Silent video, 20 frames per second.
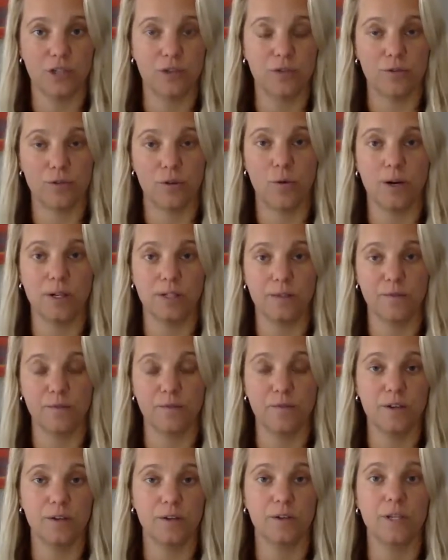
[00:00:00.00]
through the quantum
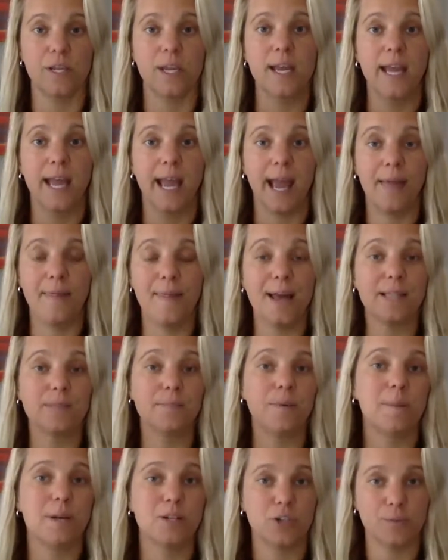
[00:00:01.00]
field, and that's
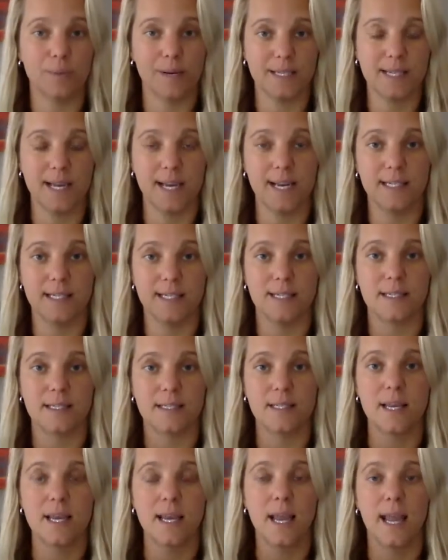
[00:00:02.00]
been measured by scientists.